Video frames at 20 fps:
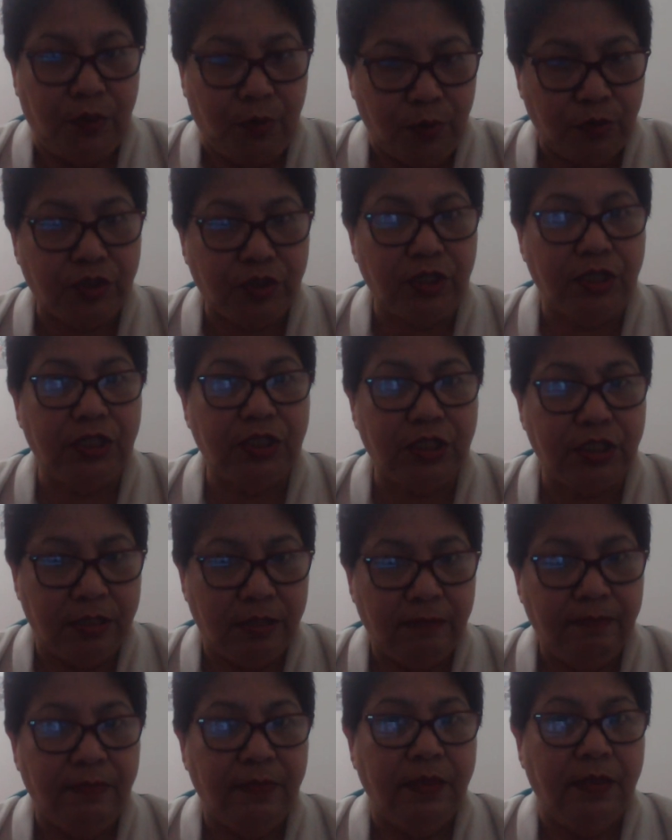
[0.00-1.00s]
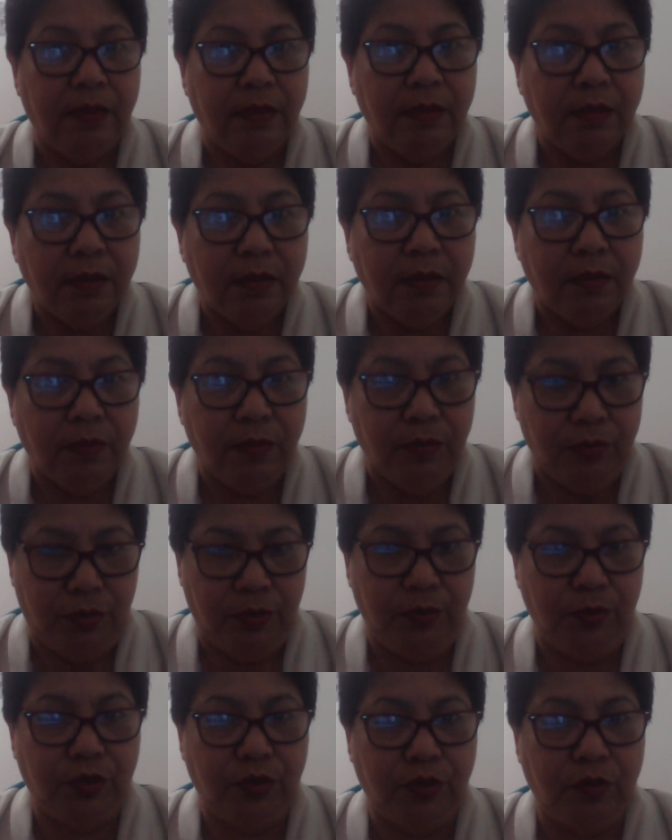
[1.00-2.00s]
search on
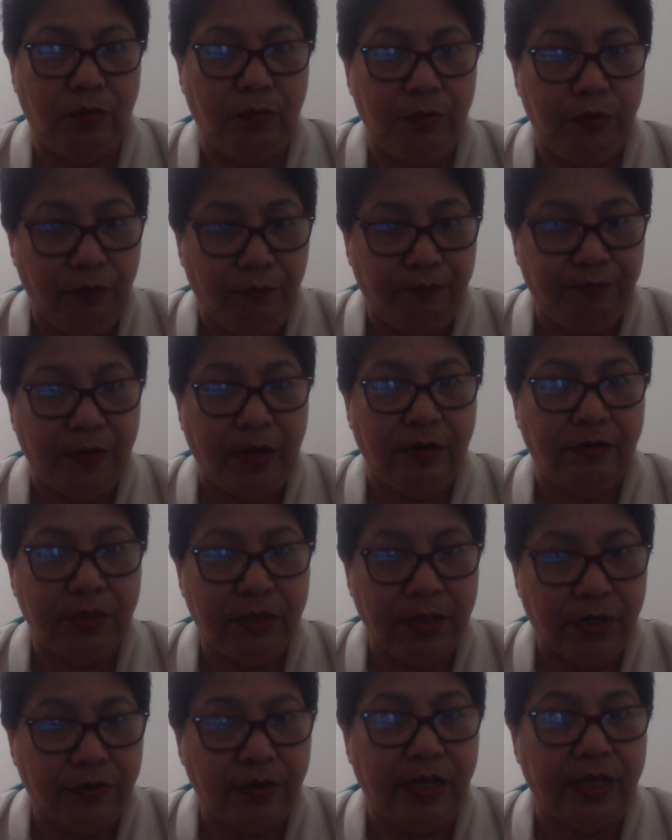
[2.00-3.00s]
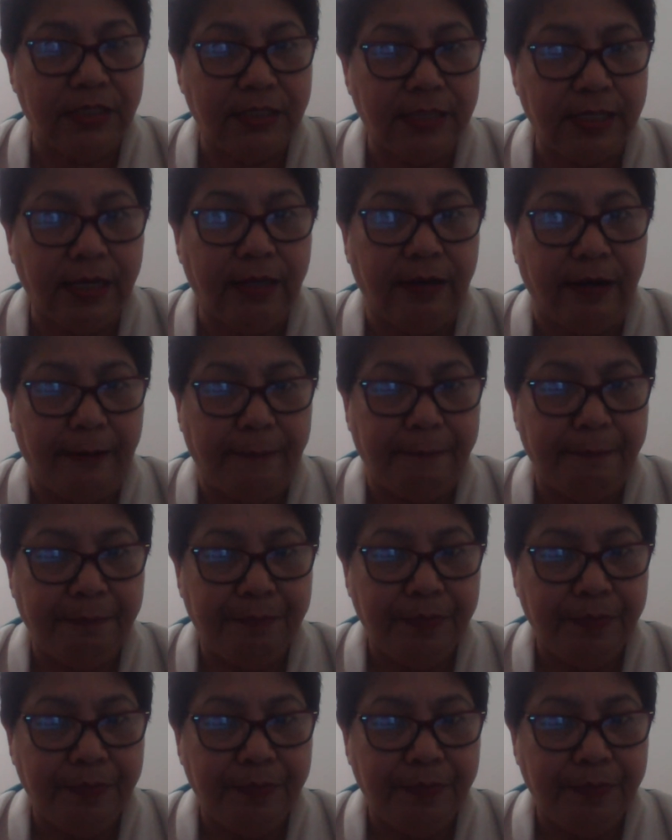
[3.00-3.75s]
YouTube, you found the right seller.